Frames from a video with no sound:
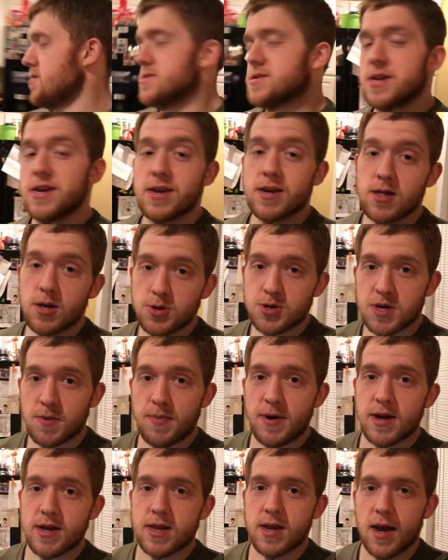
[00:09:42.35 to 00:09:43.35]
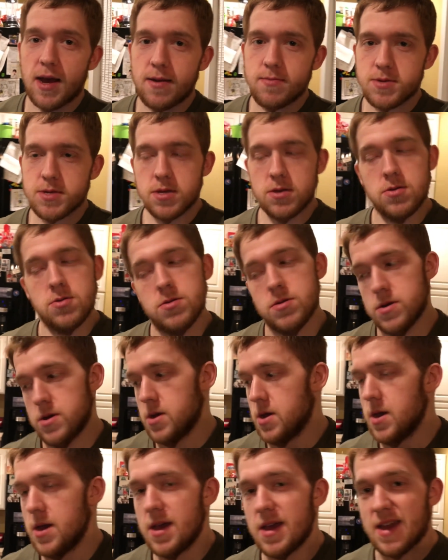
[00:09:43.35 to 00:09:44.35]
It's getting close to bedtime, so
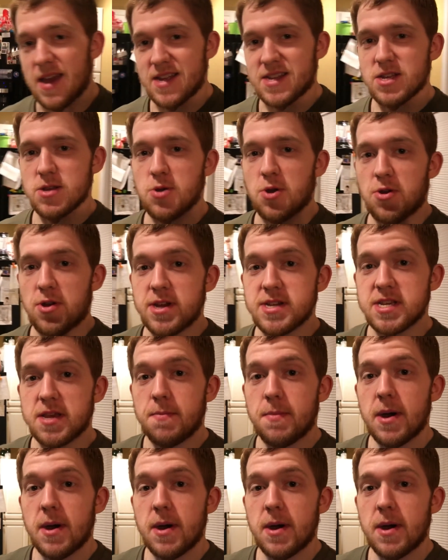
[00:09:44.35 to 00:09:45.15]
it gets a little crazy.